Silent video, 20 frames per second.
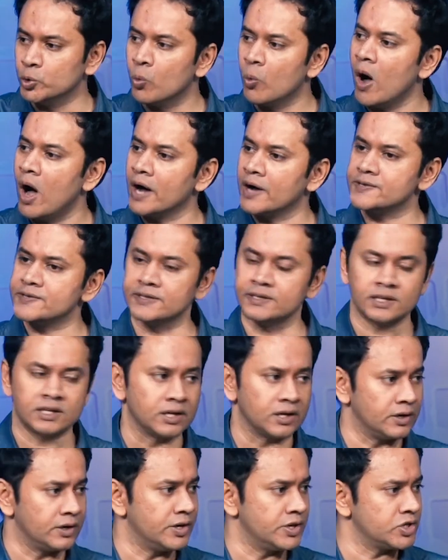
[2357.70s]
walks in
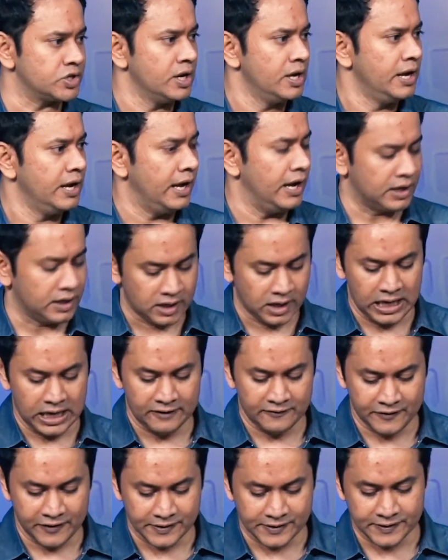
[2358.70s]
courage and
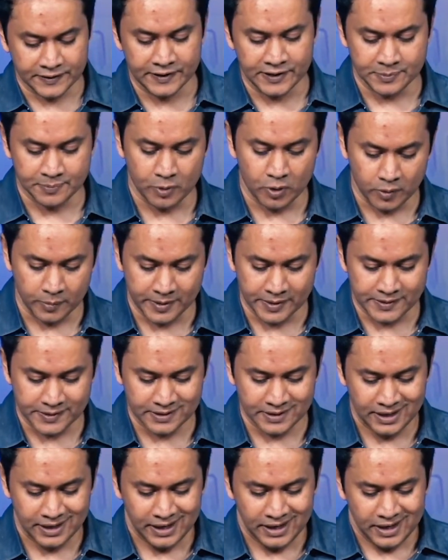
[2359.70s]
confidence in these moments.
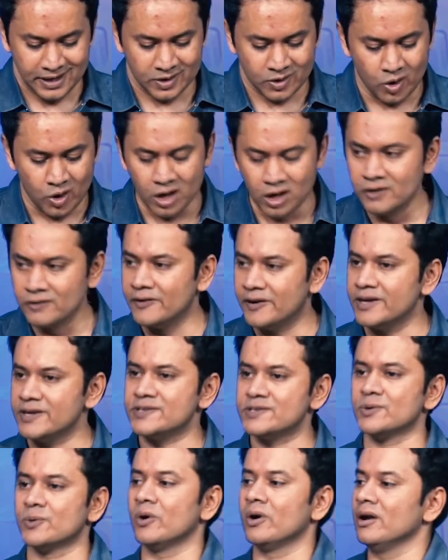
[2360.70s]
And all of
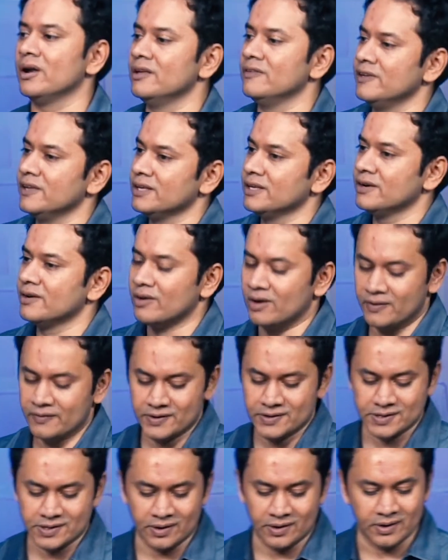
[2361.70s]
us who are living here on
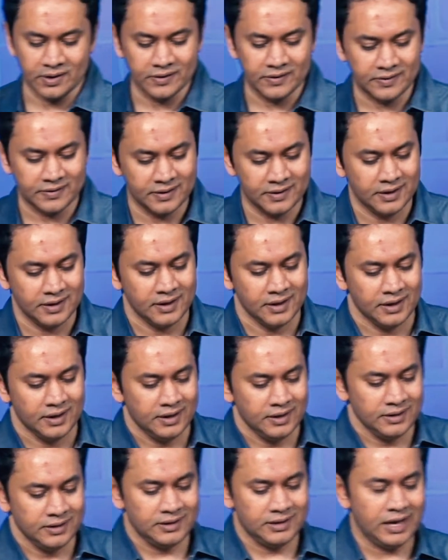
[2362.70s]
this earth
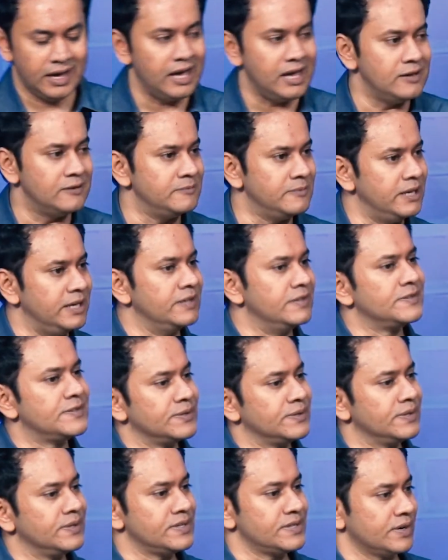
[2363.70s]
came into this